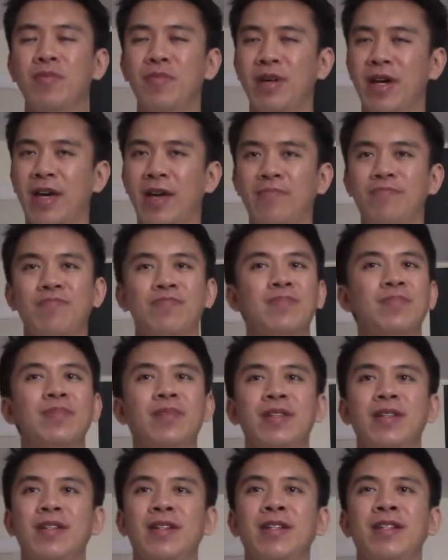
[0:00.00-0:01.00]

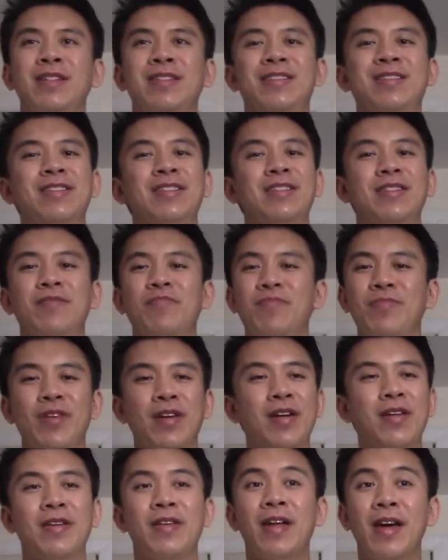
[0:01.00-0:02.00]

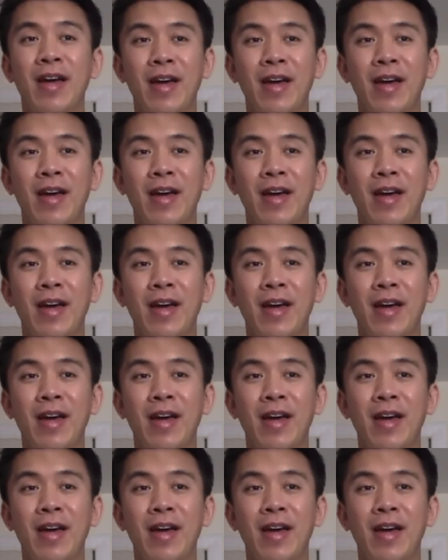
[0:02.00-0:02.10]
But